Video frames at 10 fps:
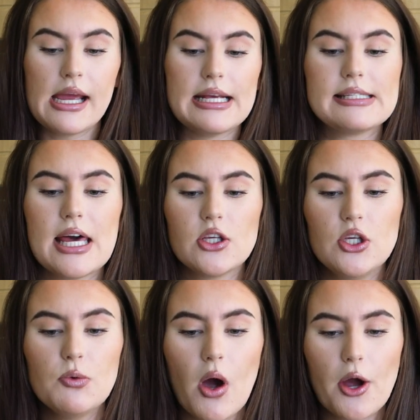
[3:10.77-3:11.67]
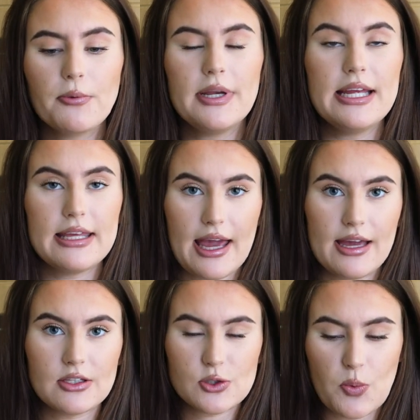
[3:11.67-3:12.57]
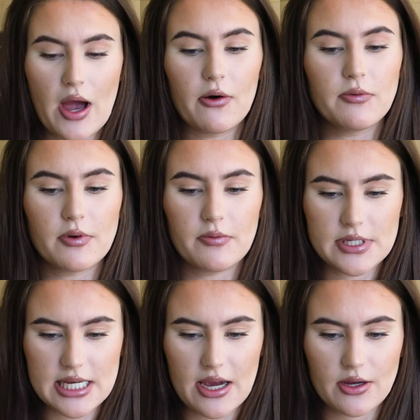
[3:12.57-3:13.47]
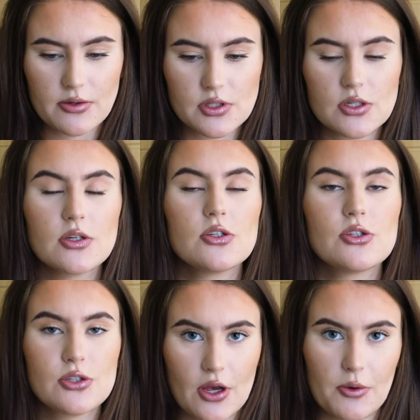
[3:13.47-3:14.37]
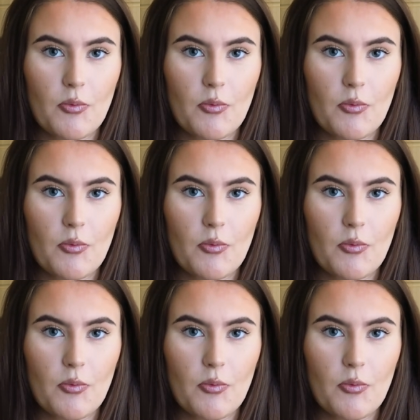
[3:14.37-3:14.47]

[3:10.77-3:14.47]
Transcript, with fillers: is that you only get 12 videos. So